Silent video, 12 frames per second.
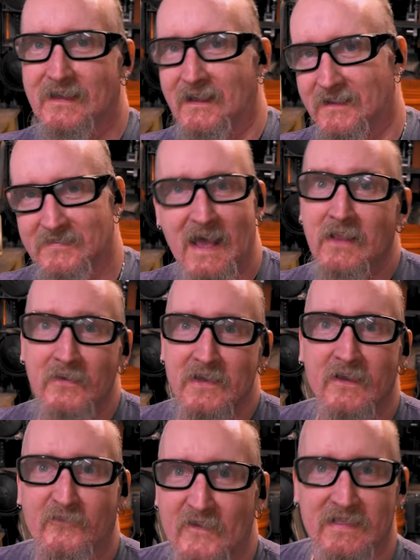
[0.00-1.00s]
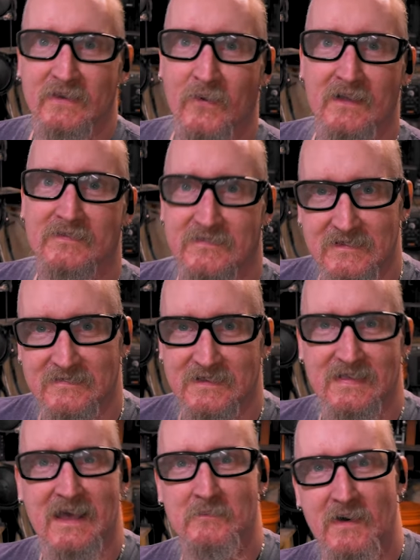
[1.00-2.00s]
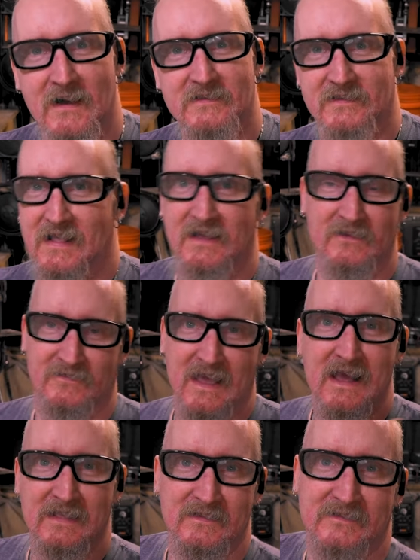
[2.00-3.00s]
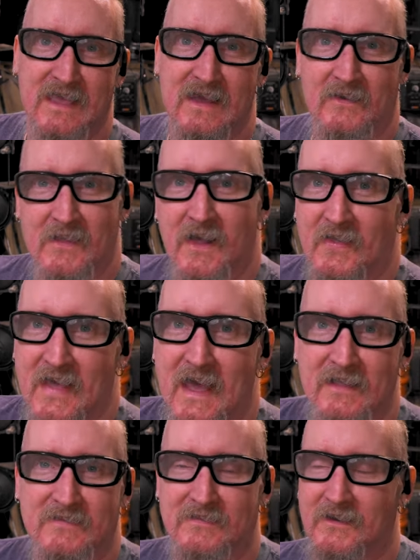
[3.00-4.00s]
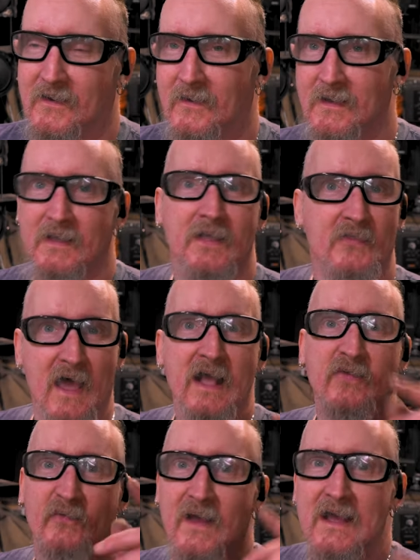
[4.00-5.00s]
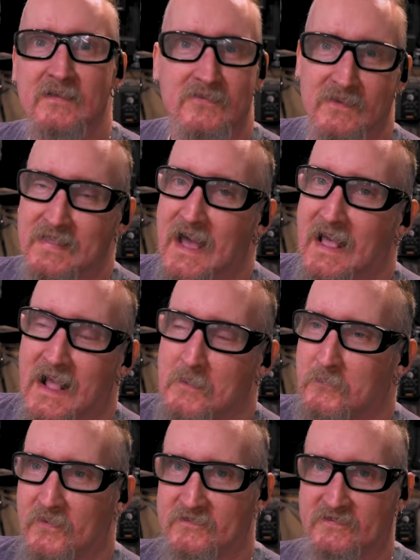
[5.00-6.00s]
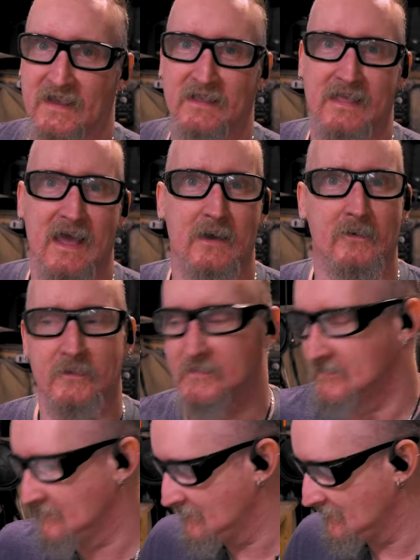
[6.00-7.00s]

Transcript: Because I don't use 5160 that much, and I use anti-scale and all that. So thanks for answering that. I appreciate that one.